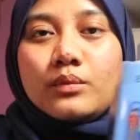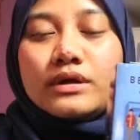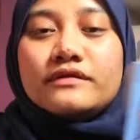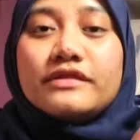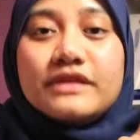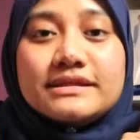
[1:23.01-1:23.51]
One
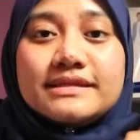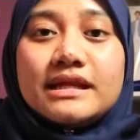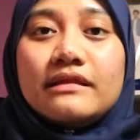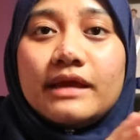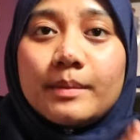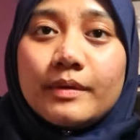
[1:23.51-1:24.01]
of the things that
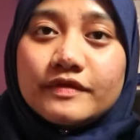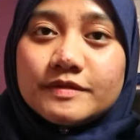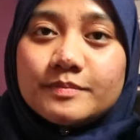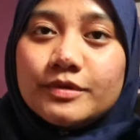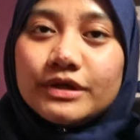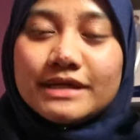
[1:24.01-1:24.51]
I like about
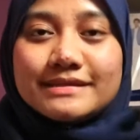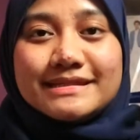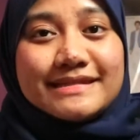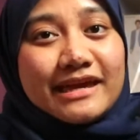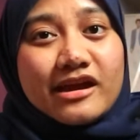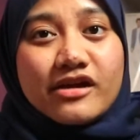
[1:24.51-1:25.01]
this book is the
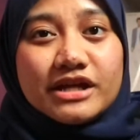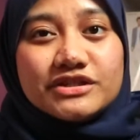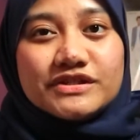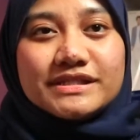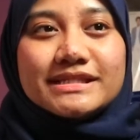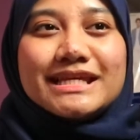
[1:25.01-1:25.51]
side
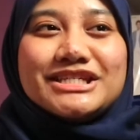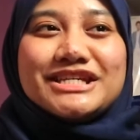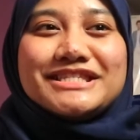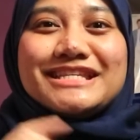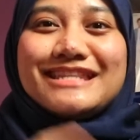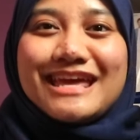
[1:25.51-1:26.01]
characters, such
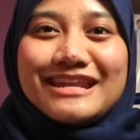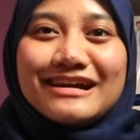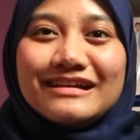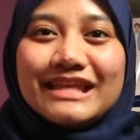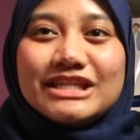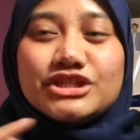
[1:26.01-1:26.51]
as
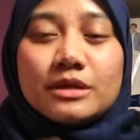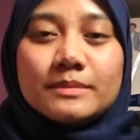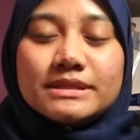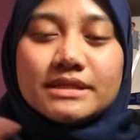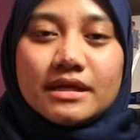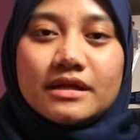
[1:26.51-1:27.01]
Nana, like
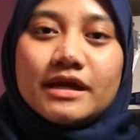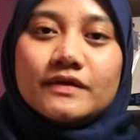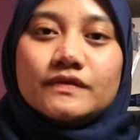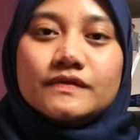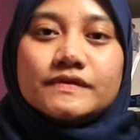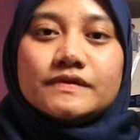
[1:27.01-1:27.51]
Jamie's Nana,
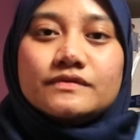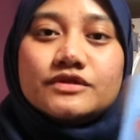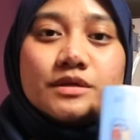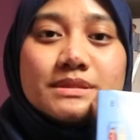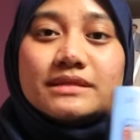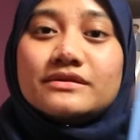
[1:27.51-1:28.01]
and also
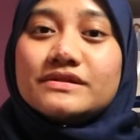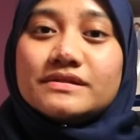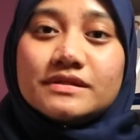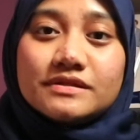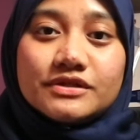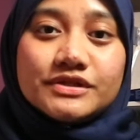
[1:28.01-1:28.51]
Jamie's little
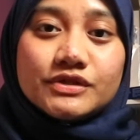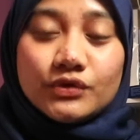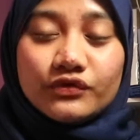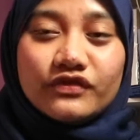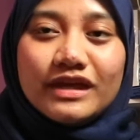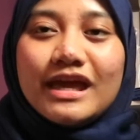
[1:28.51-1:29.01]
sister
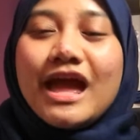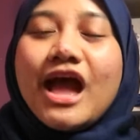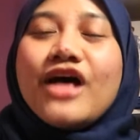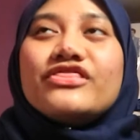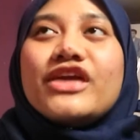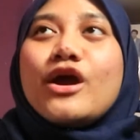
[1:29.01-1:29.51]
Sophie.
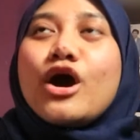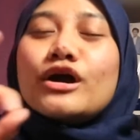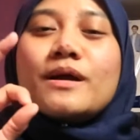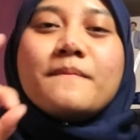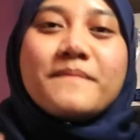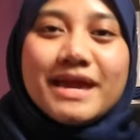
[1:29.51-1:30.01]
They
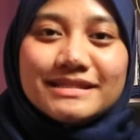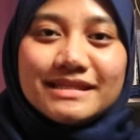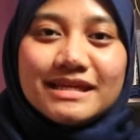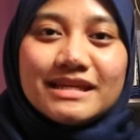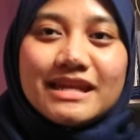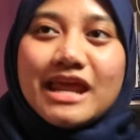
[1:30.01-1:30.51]
are
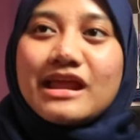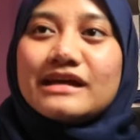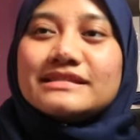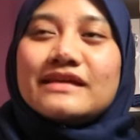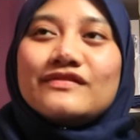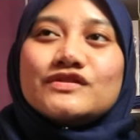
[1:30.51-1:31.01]
amazing. Nana
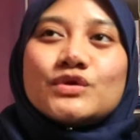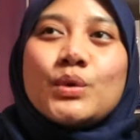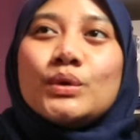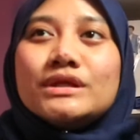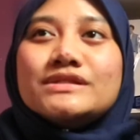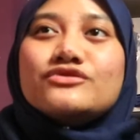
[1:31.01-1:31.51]
is like this
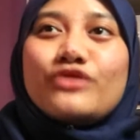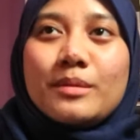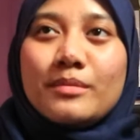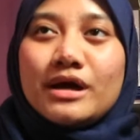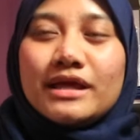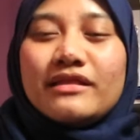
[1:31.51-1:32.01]
coolest
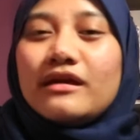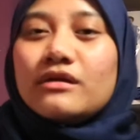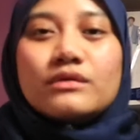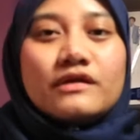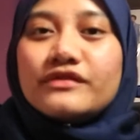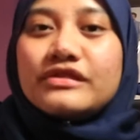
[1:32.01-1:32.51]
grandma that you
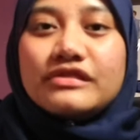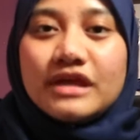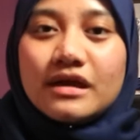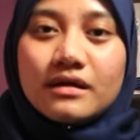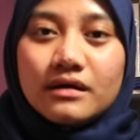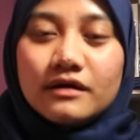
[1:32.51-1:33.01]
could ever
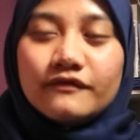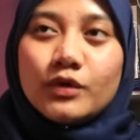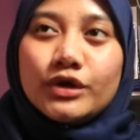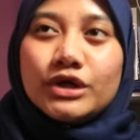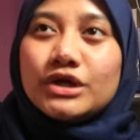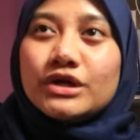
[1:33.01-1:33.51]
think of,
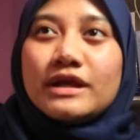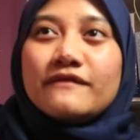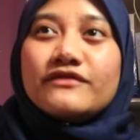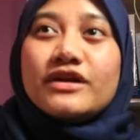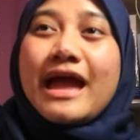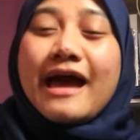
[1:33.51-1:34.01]
or you could
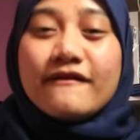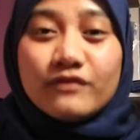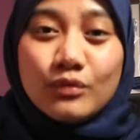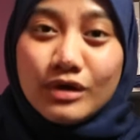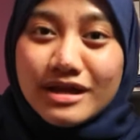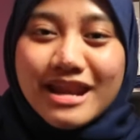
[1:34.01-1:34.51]
ever have
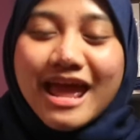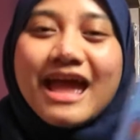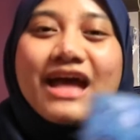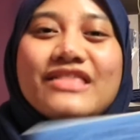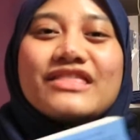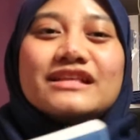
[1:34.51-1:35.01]
one.
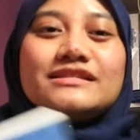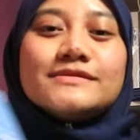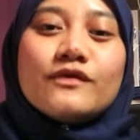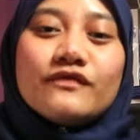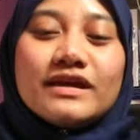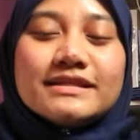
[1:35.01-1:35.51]
And then
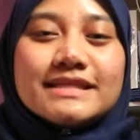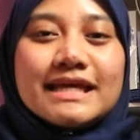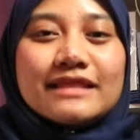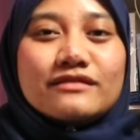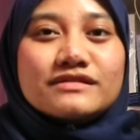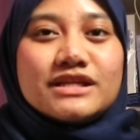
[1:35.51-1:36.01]
Sophie is
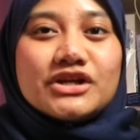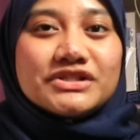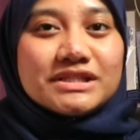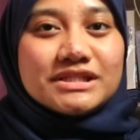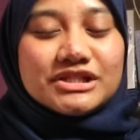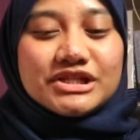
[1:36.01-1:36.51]
like those younger
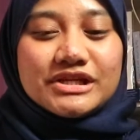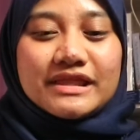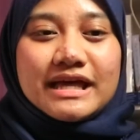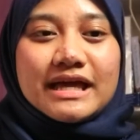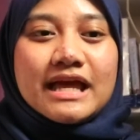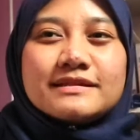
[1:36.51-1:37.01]
sister
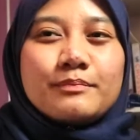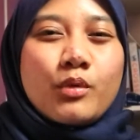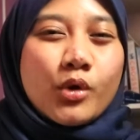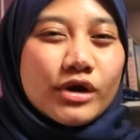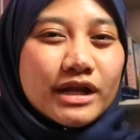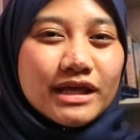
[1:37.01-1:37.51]
that
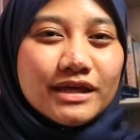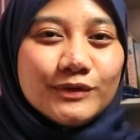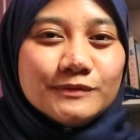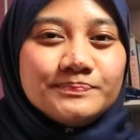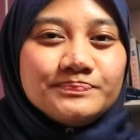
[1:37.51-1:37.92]
supporting you.